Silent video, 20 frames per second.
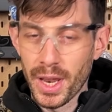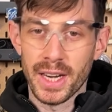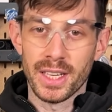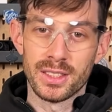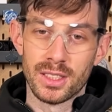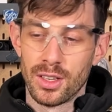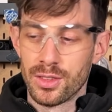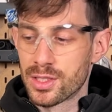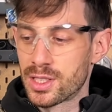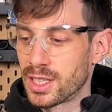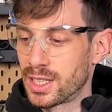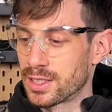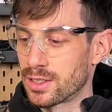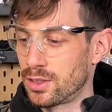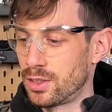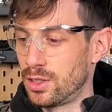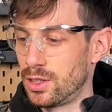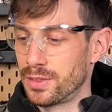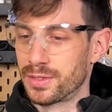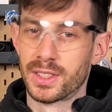other downside
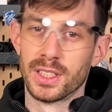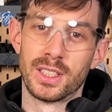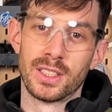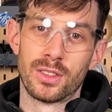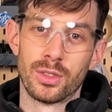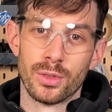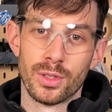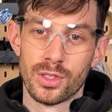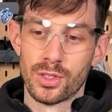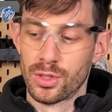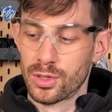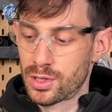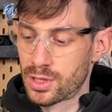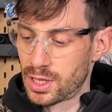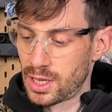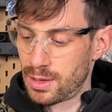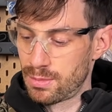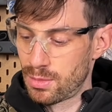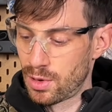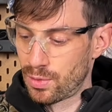of the Daytona
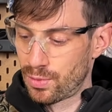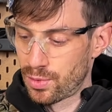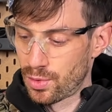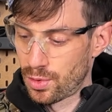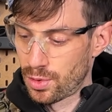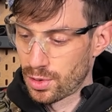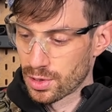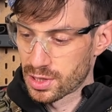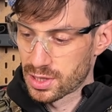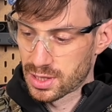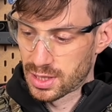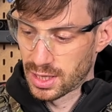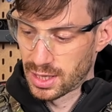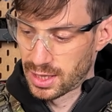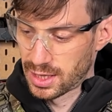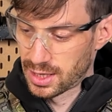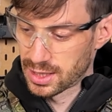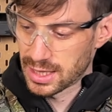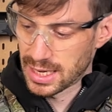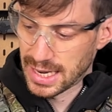system was
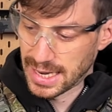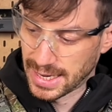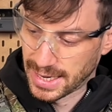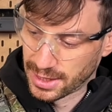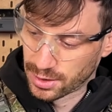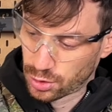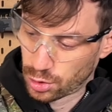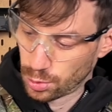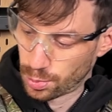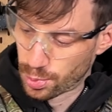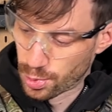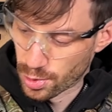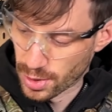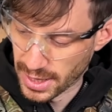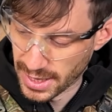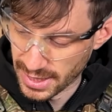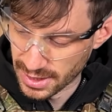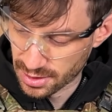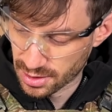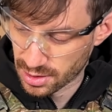that I had to
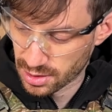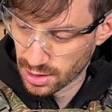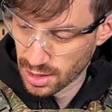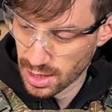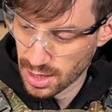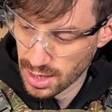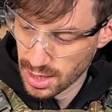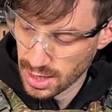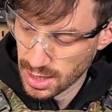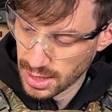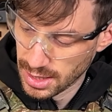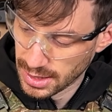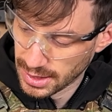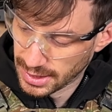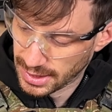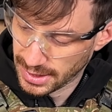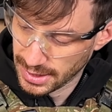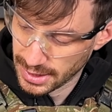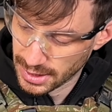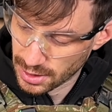press
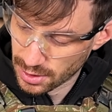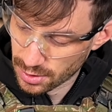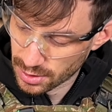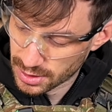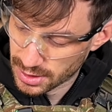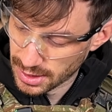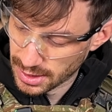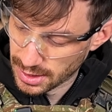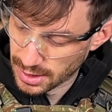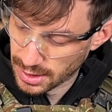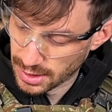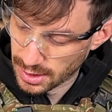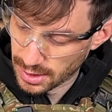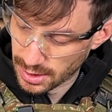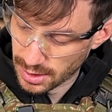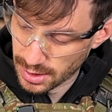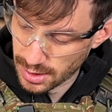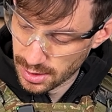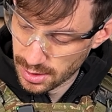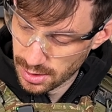here
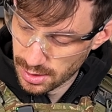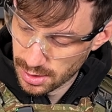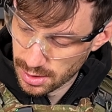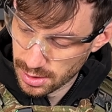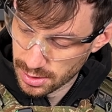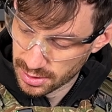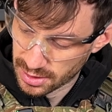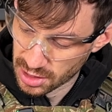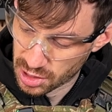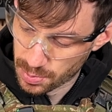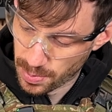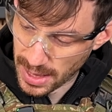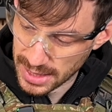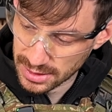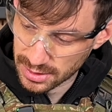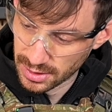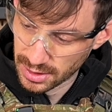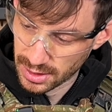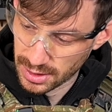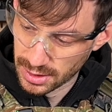this
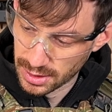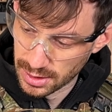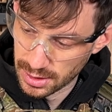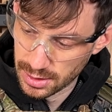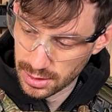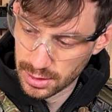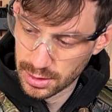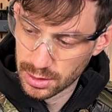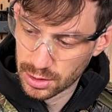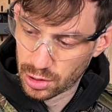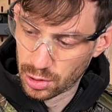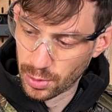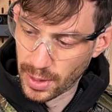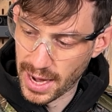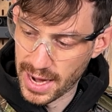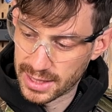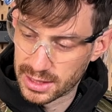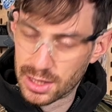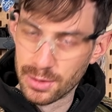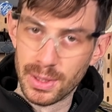button here to
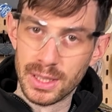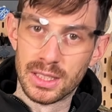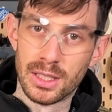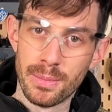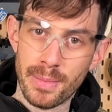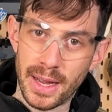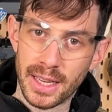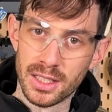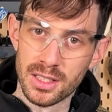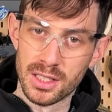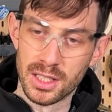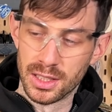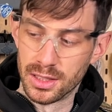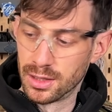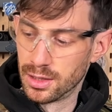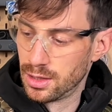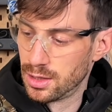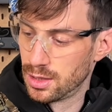activate the magazine.